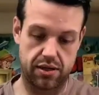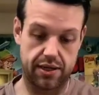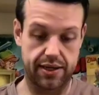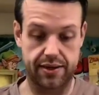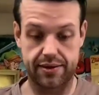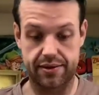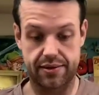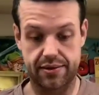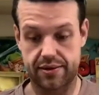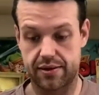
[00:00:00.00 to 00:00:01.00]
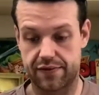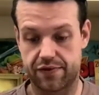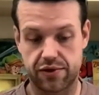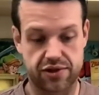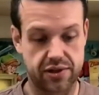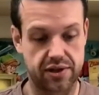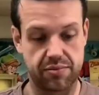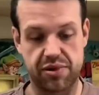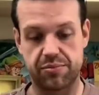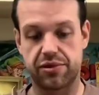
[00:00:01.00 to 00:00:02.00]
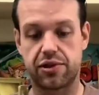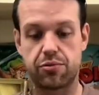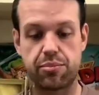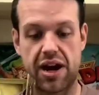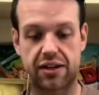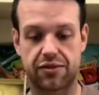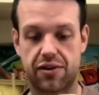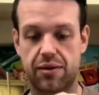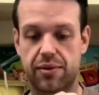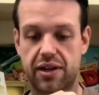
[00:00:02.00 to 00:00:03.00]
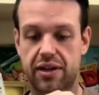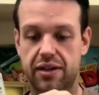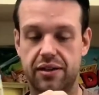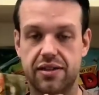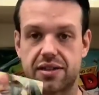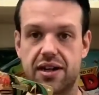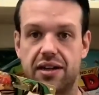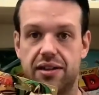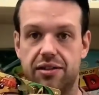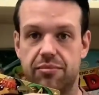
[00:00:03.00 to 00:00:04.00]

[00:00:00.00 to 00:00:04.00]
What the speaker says: Yeah, unfortunately, people don't pack the right way, and this got a little